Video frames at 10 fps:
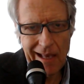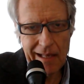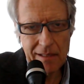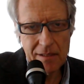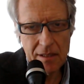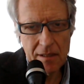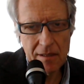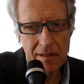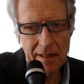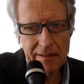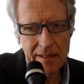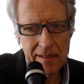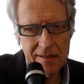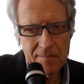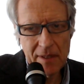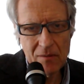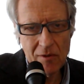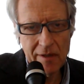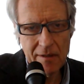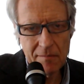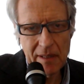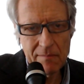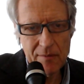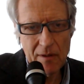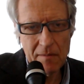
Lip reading: and it's been one of the big